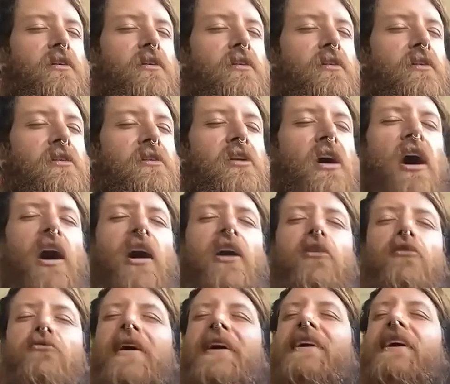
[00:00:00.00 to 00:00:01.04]
not
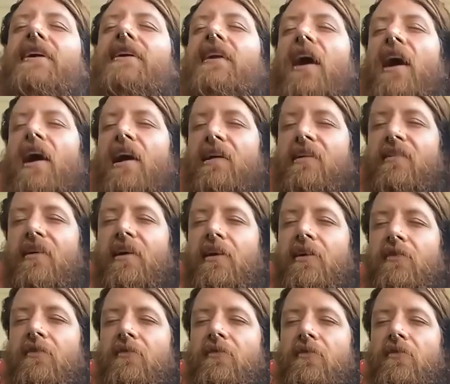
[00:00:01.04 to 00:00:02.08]
recognizing
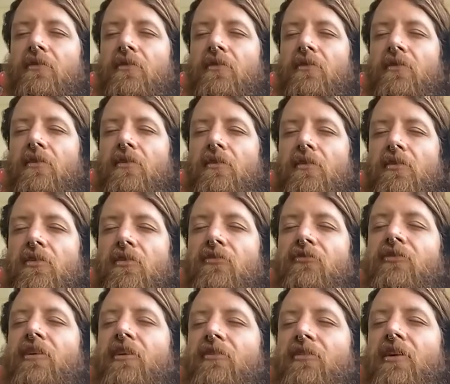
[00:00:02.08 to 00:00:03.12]
the
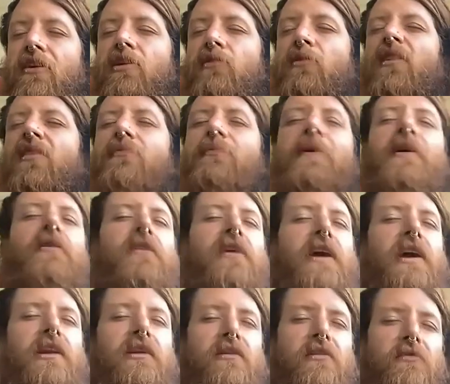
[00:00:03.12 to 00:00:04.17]
fear that you
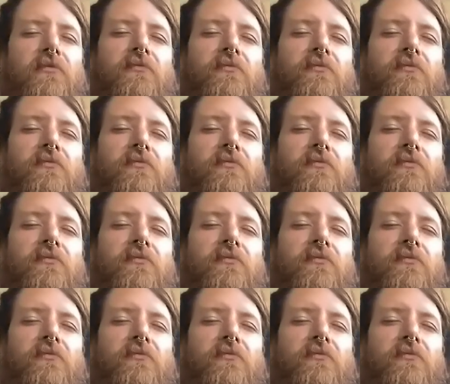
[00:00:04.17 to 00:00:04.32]
experience.